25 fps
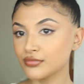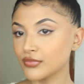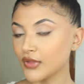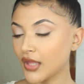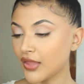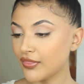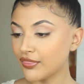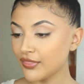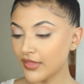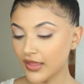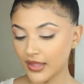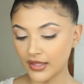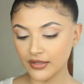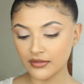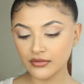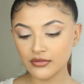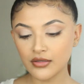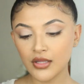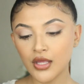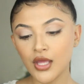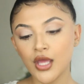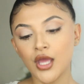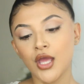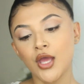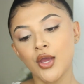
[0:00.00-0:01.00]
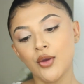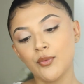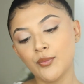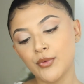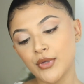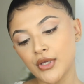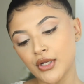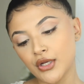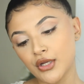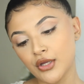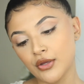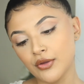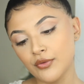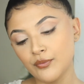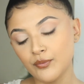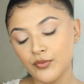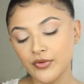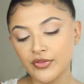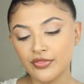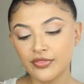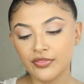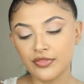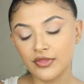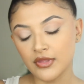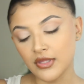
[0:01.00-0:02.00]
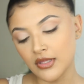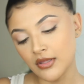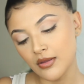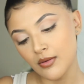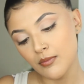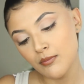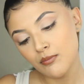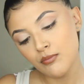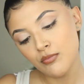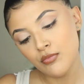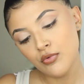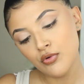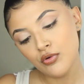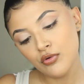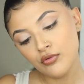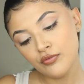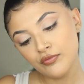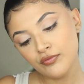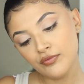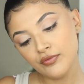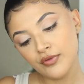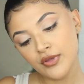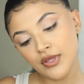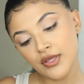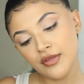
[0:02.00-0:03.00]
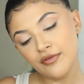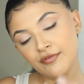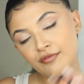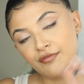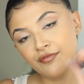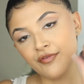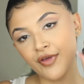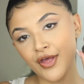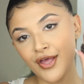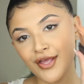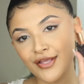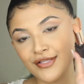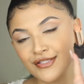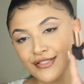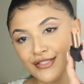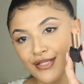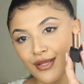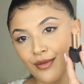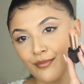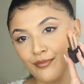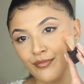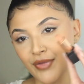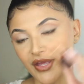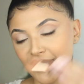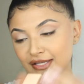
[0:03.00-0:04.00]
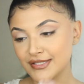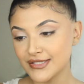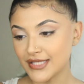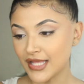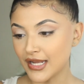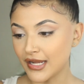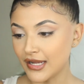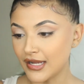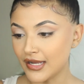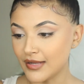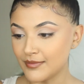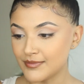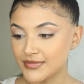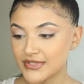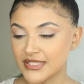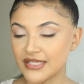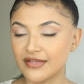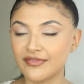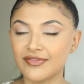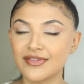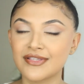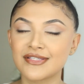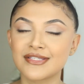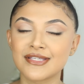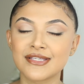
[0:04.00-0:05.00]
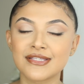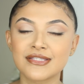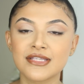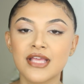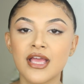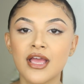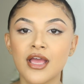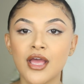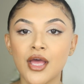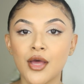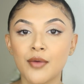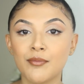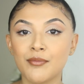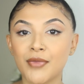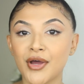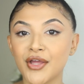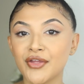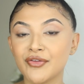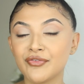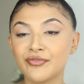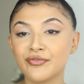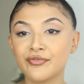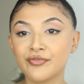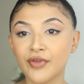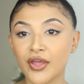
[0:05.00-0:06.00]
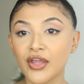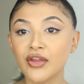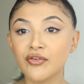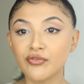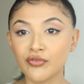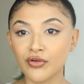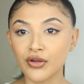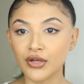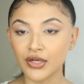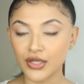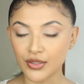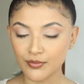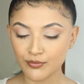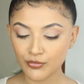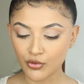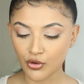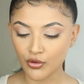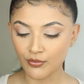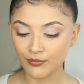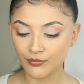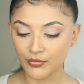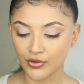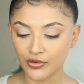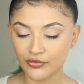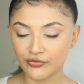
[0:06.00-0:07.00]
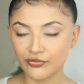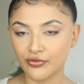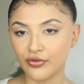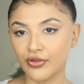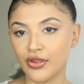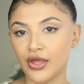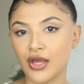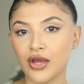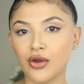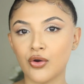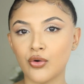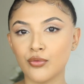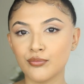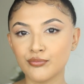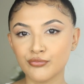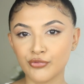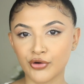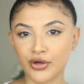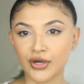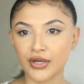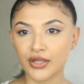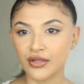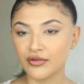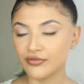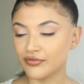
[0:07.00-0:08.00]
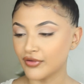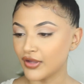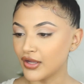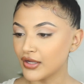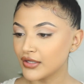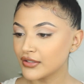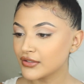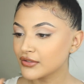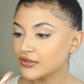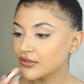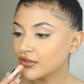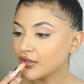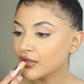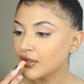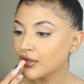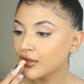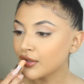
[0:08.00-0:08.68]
And then we're gonna go in with the Morphe First Base Lipstick. This is my favourite lip combo for that ombre effect.